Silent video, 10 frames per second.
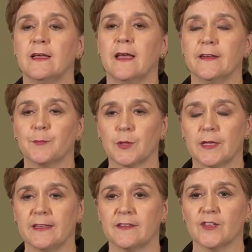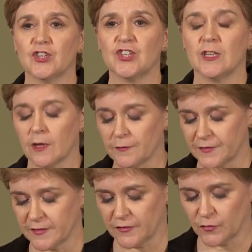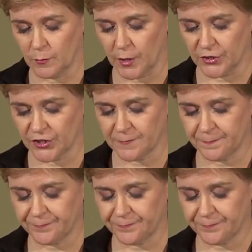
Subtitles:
in a place that she loved so much.